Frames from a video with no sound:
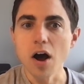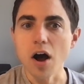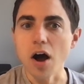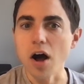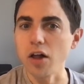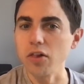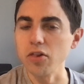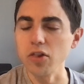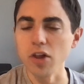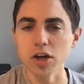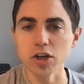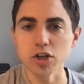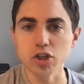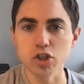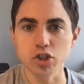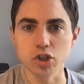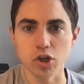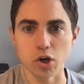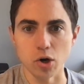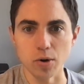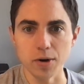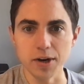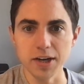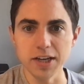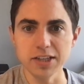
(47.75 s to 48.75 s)
a
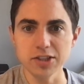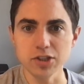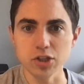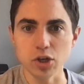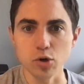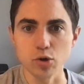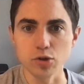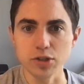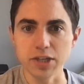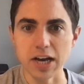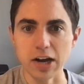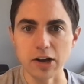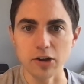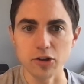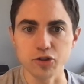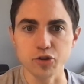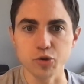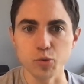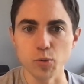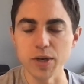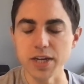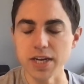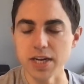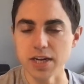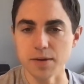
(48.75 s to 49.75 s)
luxurious hotel
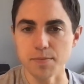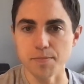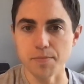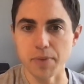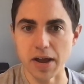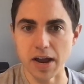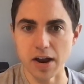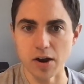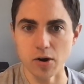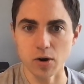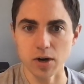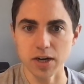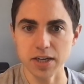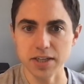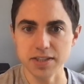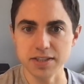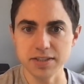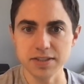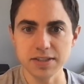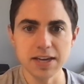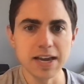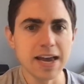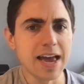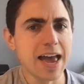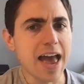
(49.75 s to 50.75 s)
suite in
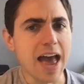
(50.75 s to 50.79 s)
Paris,